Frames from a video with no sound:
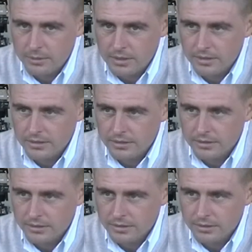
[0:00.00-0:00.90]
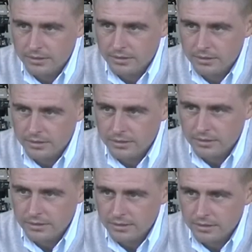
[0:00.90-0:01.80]
the owners think
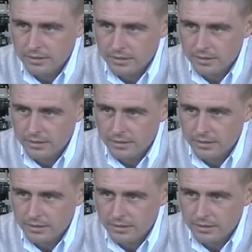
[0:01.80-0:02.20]
just maybe.